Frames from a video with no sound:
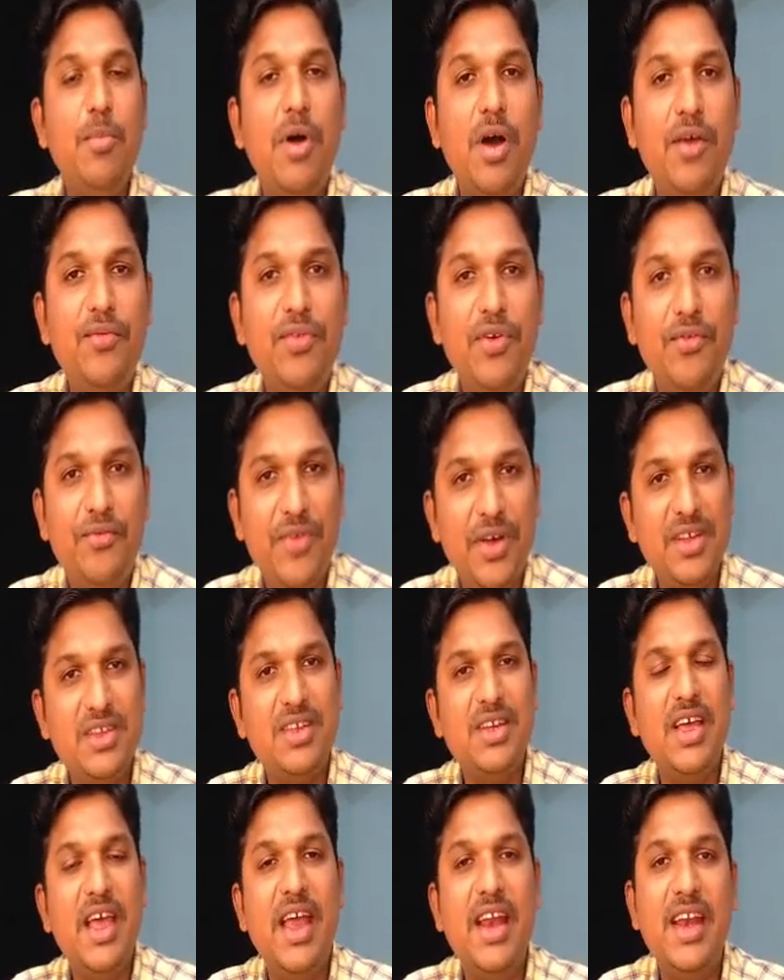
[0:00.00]
of
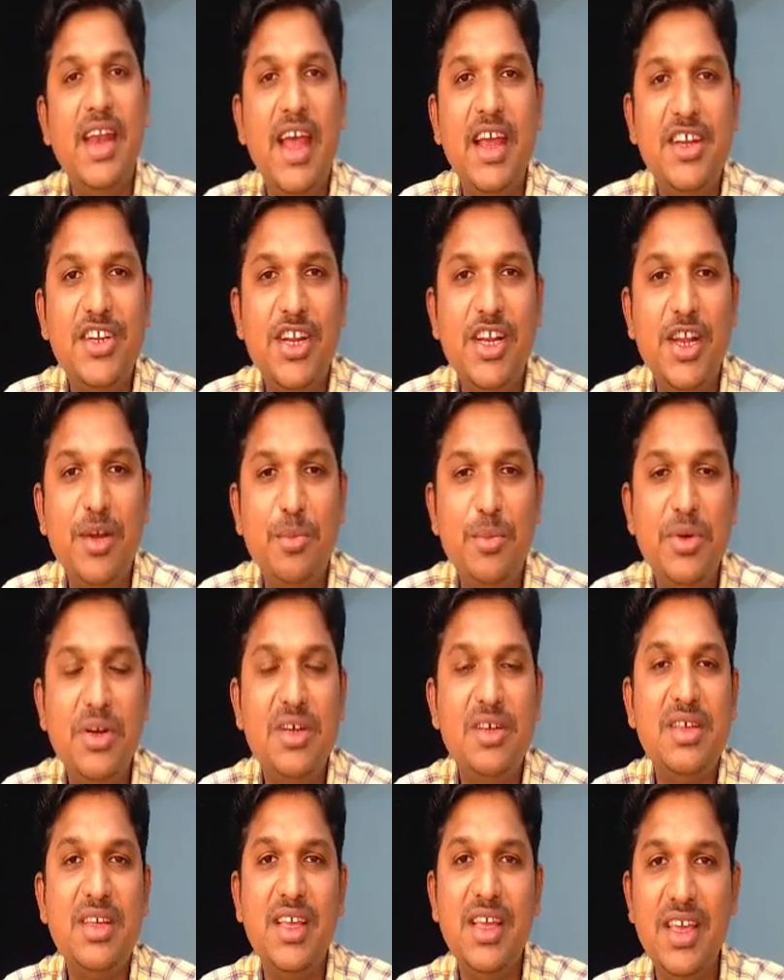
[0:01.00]
first n natural
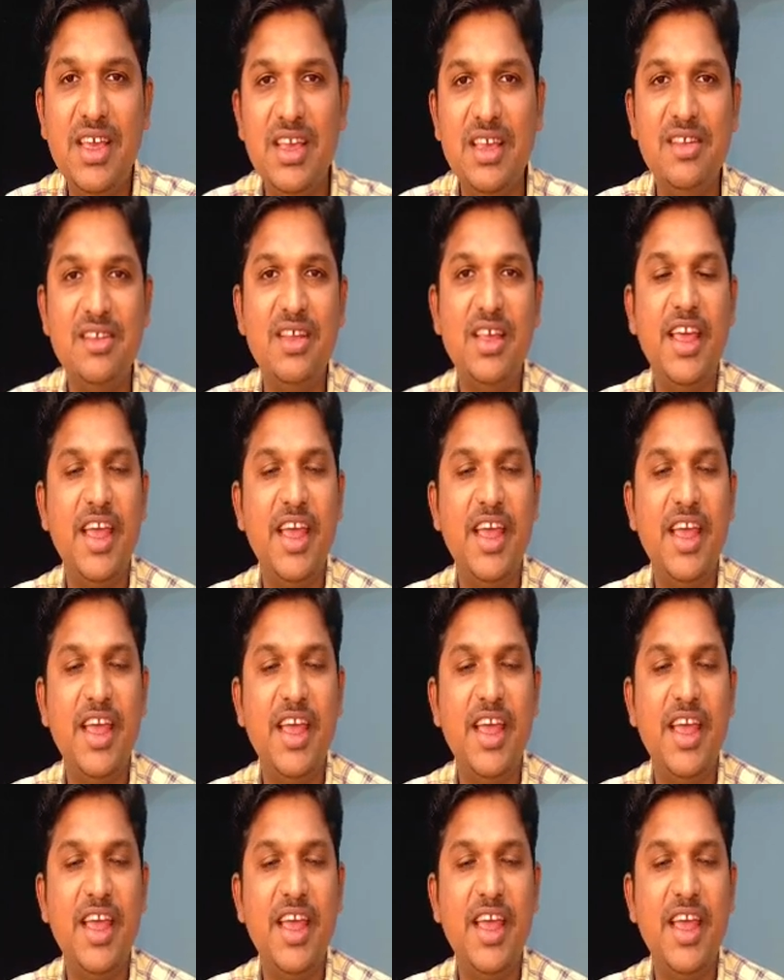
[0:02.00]
numbers is